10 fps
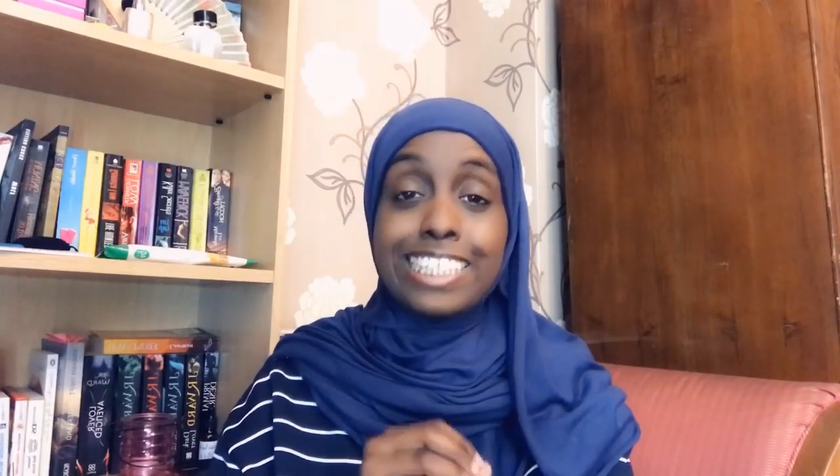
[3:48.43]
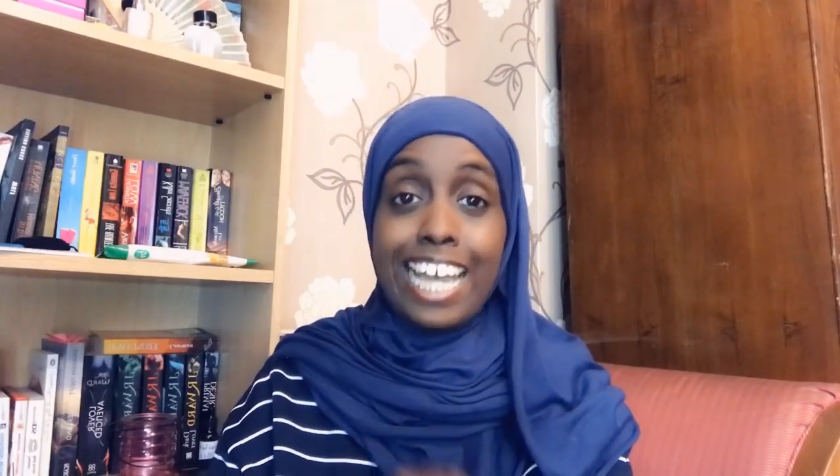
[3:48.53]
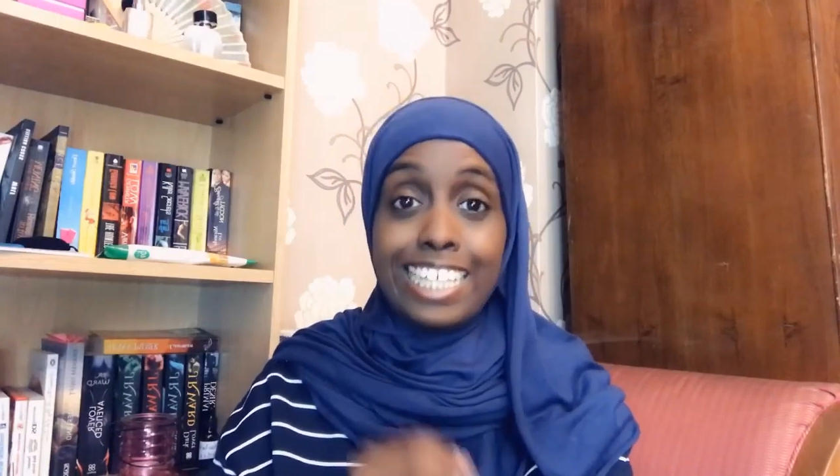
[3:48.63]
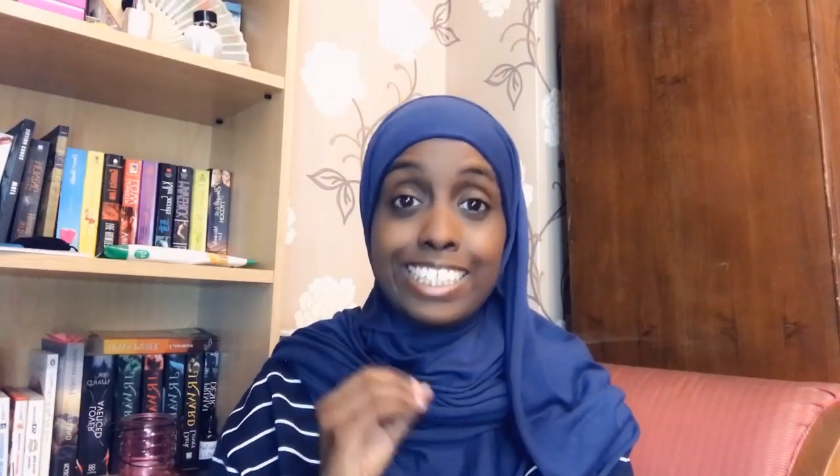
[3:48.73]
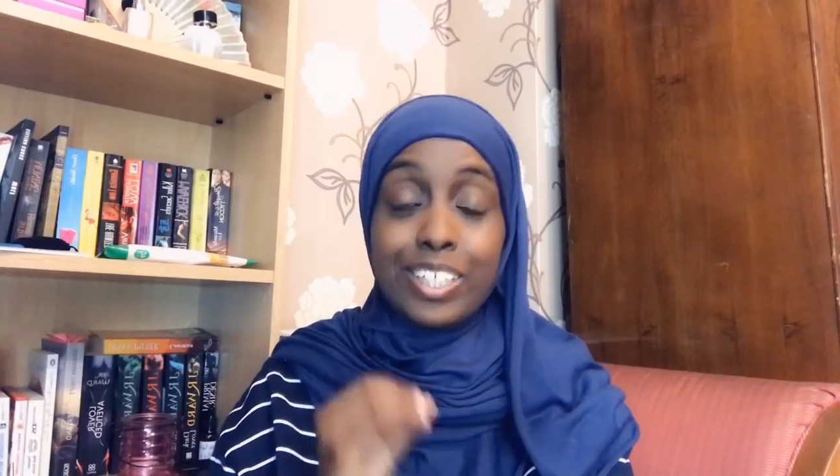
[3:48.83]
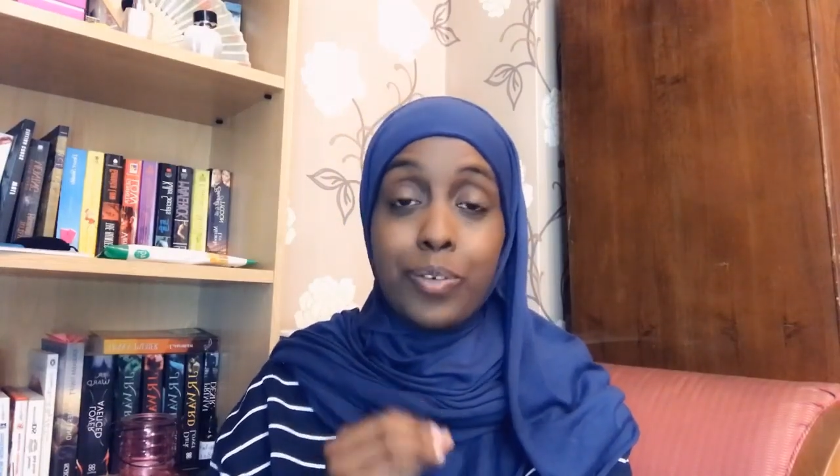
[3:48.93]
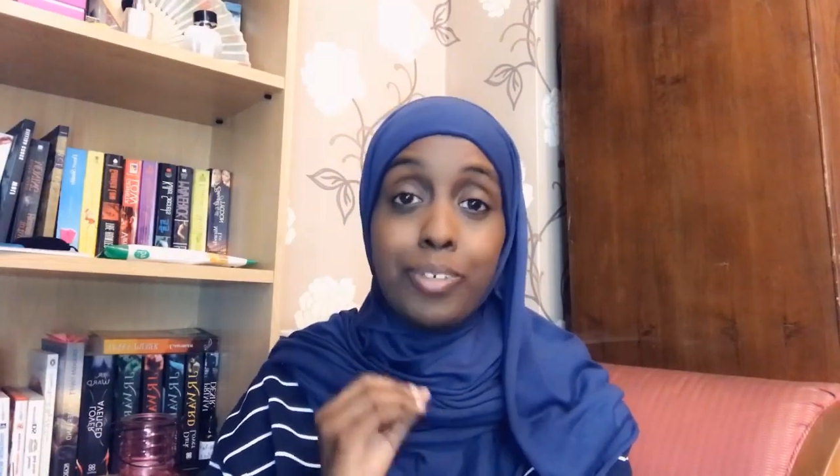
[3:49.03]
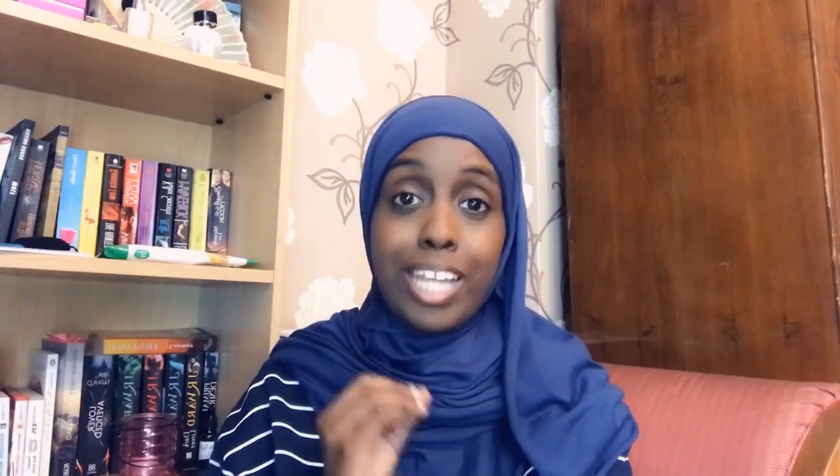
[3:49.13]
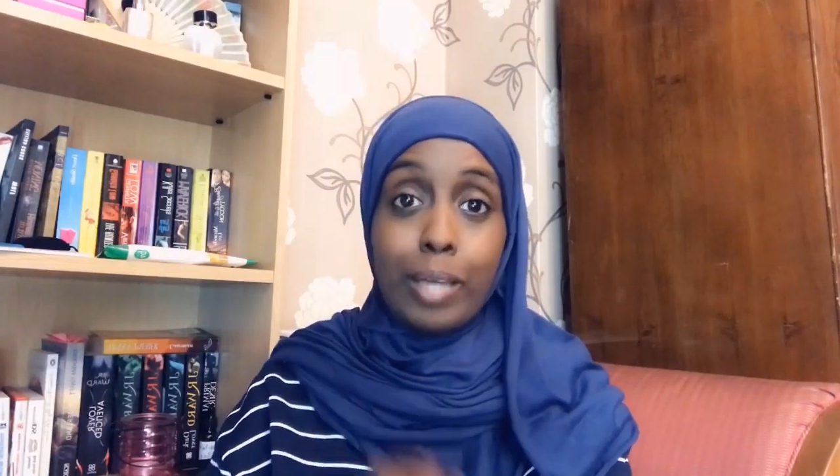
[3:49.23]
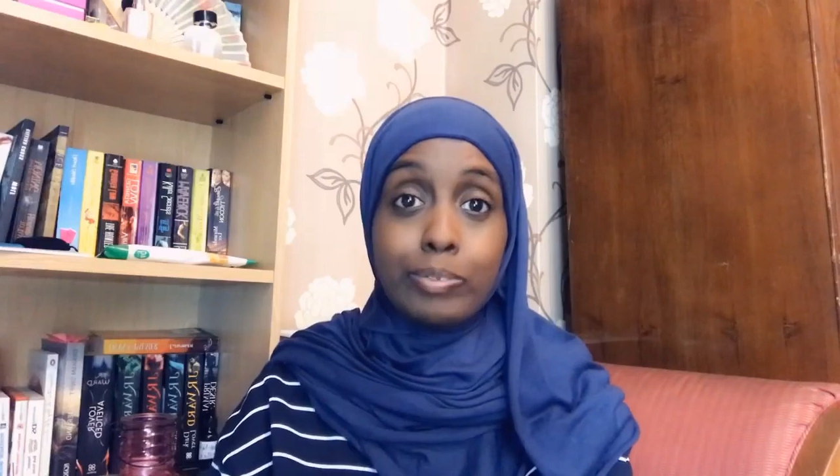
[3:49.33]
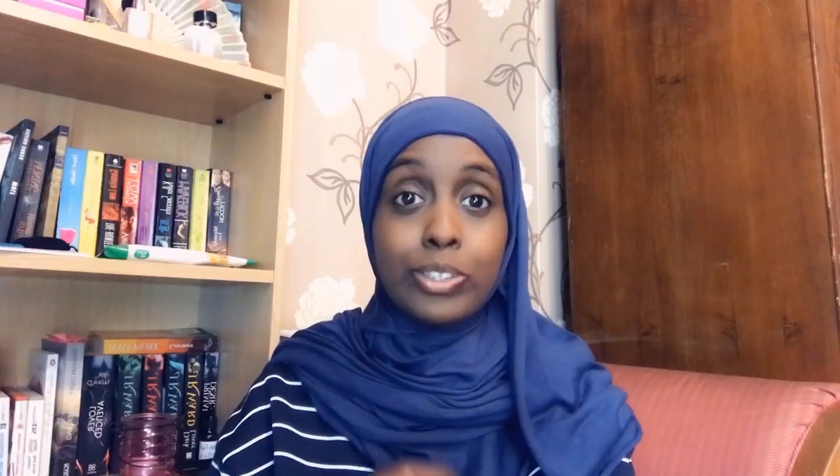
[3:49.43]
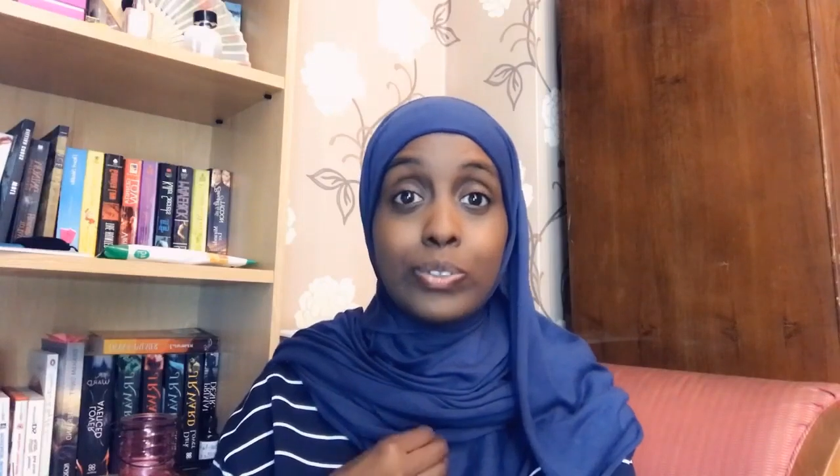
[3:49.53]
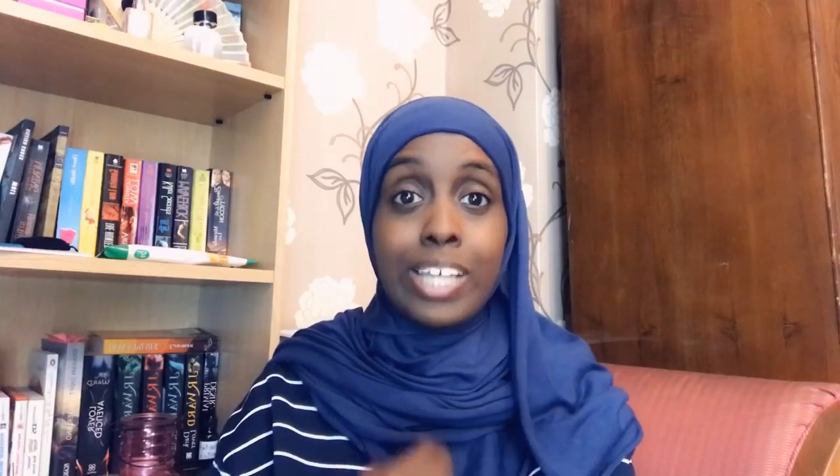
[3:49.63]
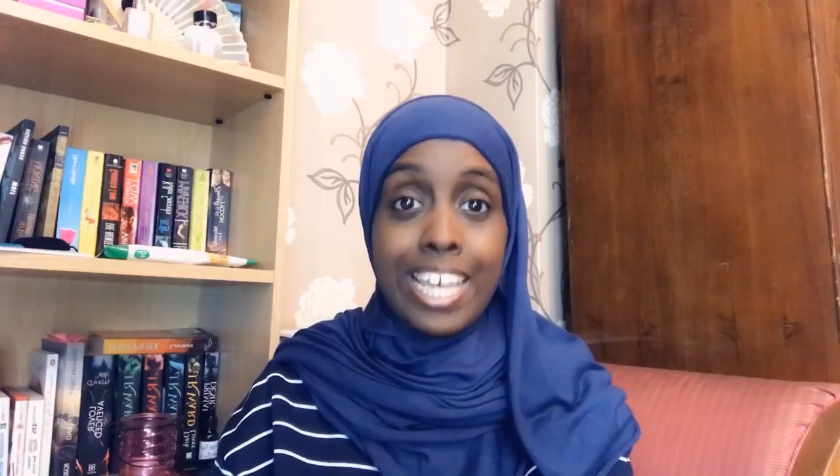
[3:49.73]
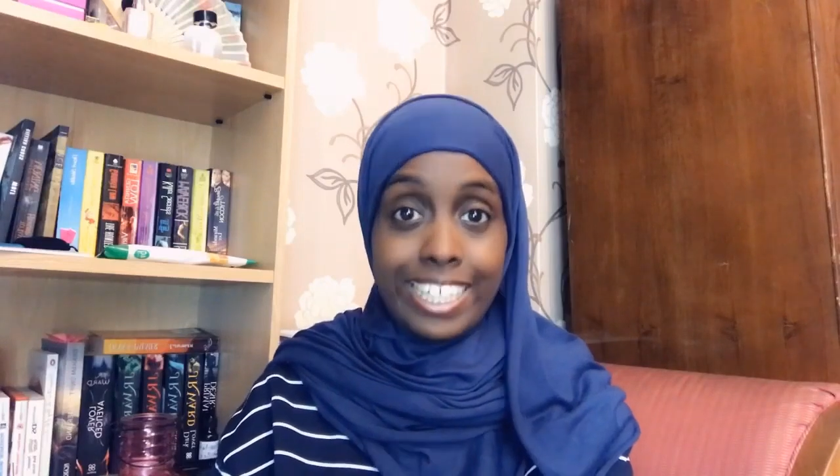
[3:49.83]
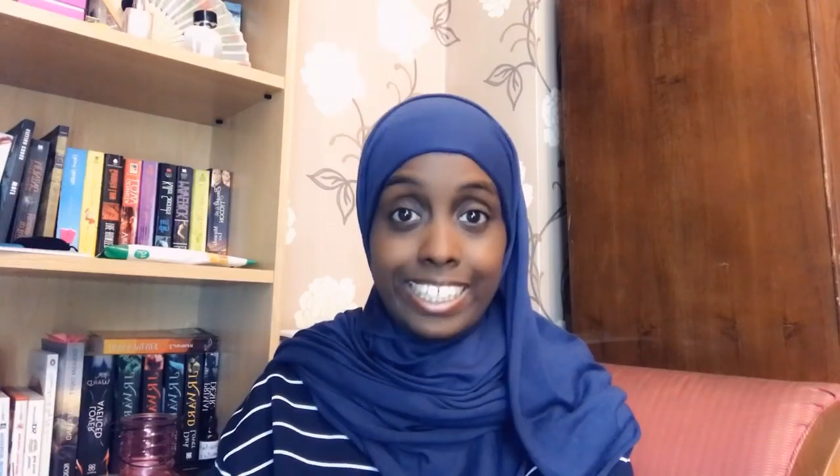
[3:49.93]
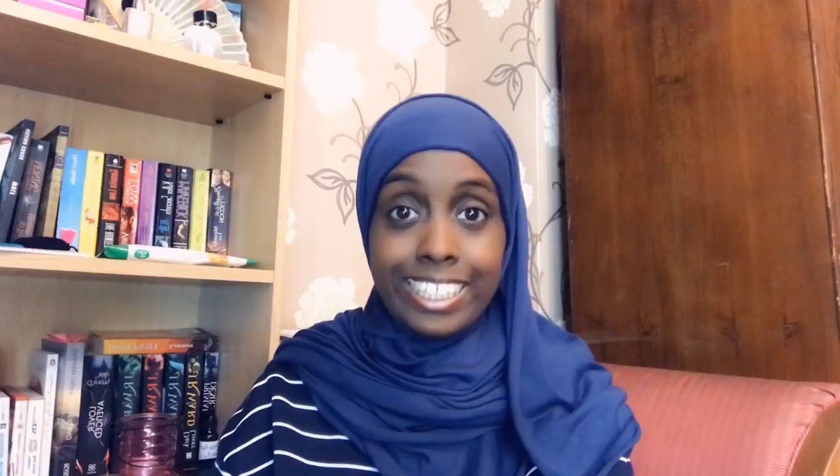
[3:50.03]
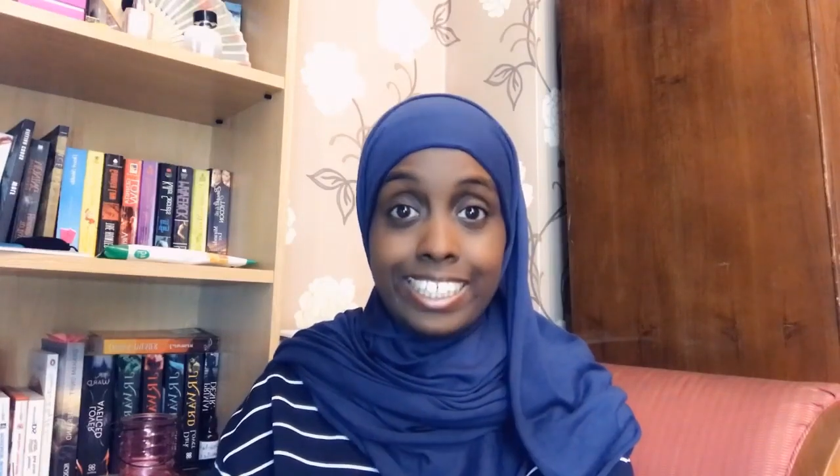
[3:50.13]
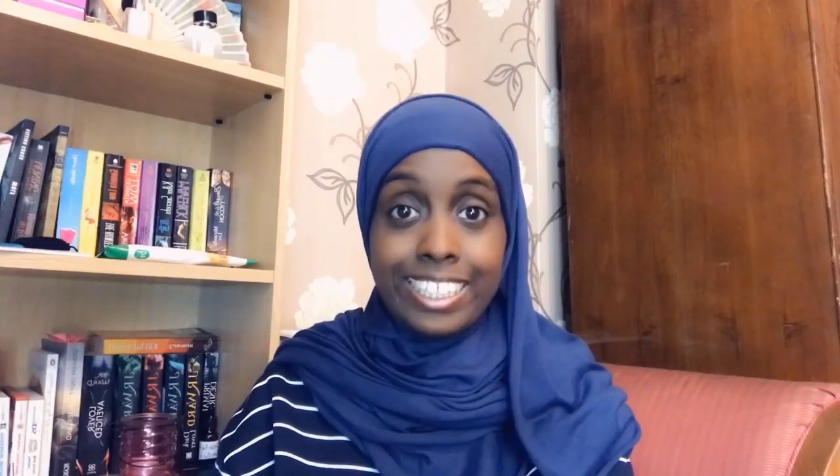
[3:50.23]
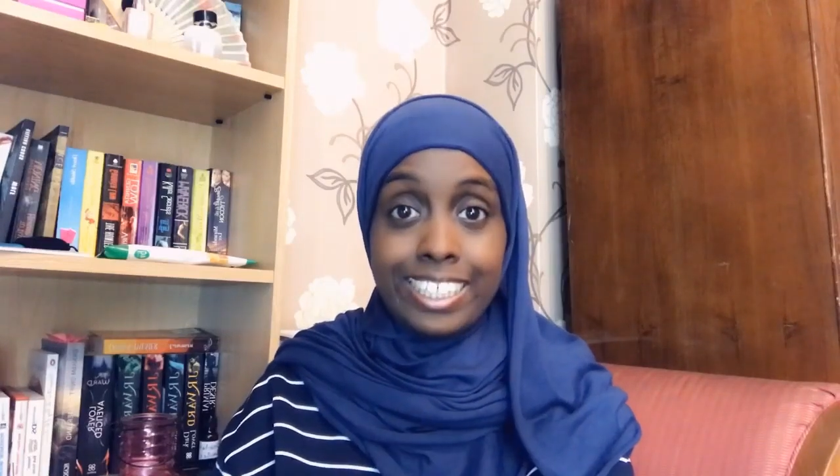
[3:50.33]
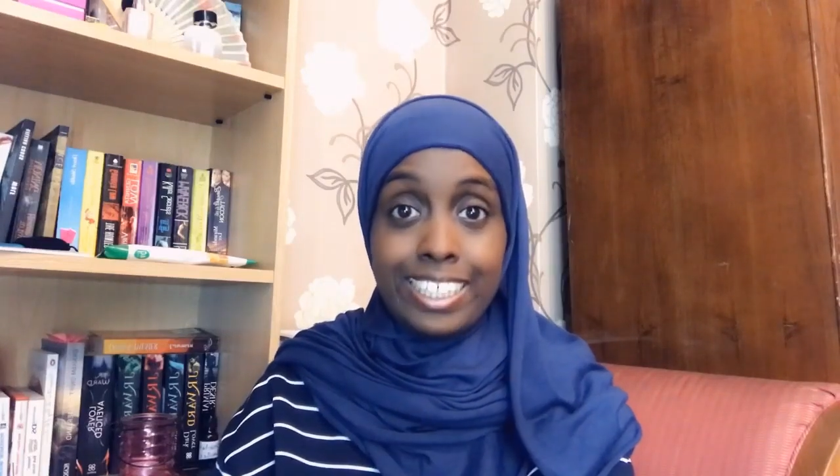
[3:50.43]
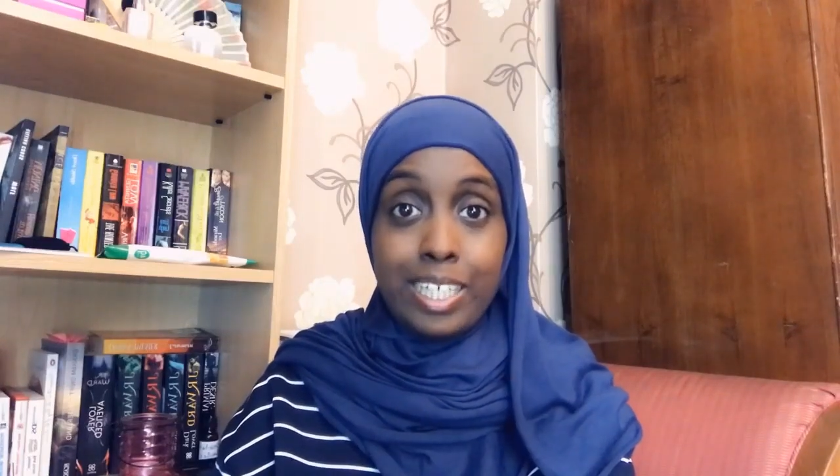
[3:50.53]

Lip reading: that is going to be an absolute headache,